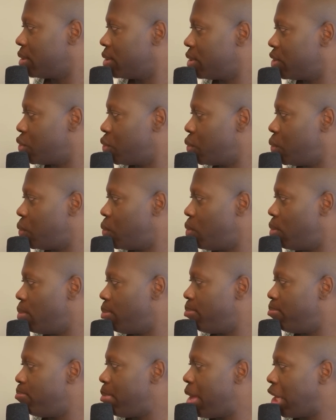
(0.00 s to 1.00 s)
To
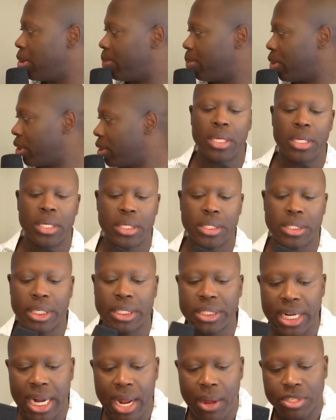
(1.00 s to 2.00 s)
Melbourne.
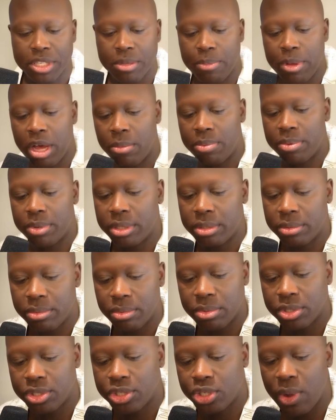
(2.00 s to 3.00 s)
16 hours to Melbourne,
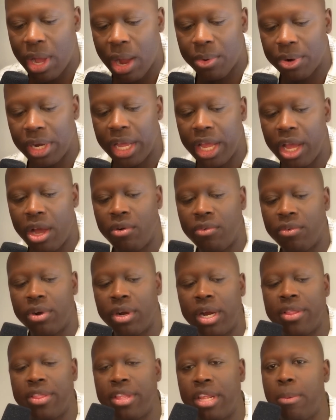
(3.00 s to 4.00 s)
2-hour layover,
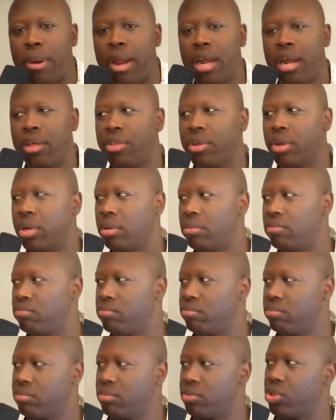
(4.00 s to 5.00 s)
and then about another
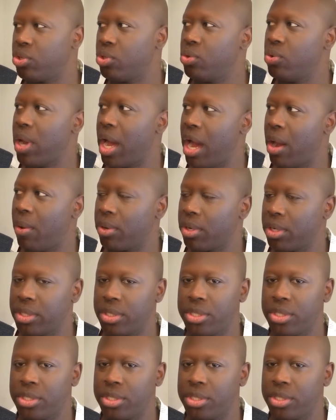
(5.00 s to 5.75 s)
2 hours